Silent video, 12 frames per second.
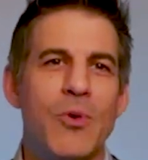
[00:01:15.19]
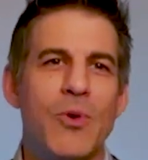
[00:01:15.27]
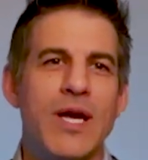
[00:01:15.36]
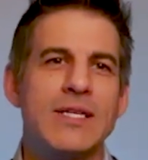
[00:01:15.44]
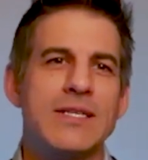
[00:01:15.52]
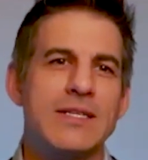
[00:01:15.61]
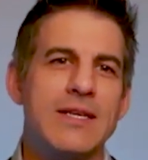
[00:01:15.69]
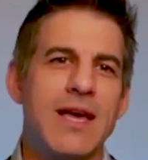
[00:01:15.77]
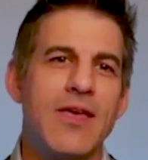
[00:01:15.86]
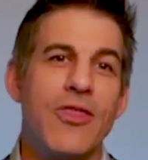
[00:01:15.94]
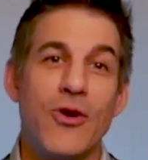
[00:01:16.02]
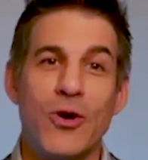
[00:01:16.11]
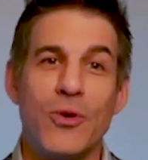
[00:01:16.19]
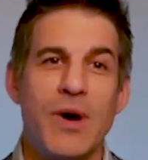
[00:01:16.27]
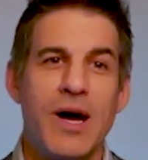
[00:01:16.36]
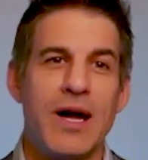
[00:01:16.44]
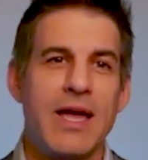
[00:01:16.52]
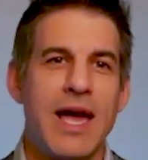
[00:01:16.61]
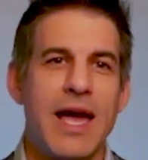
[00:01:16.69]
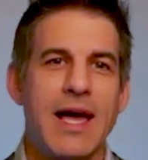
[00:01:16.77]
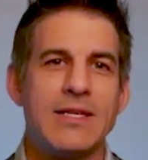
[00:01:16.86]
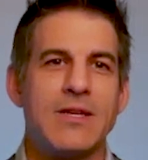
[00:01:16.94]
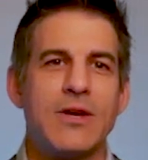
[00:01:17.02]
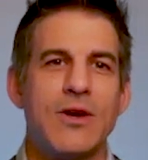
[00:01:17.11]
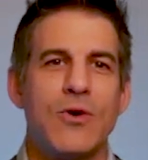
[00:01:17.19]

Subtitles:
of weeks is a third podcast